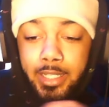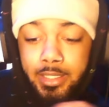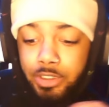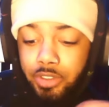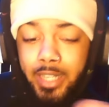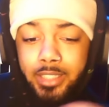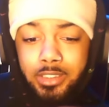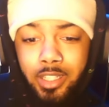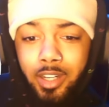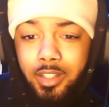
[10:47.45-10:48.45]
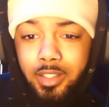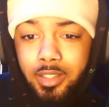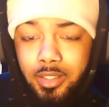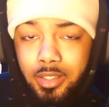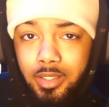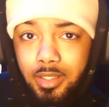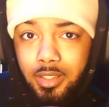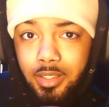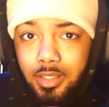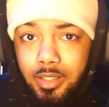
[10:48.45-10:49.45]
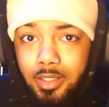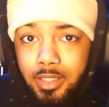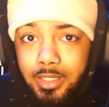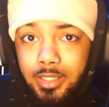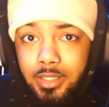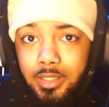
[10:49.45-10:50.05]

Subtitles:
and this track is called, like,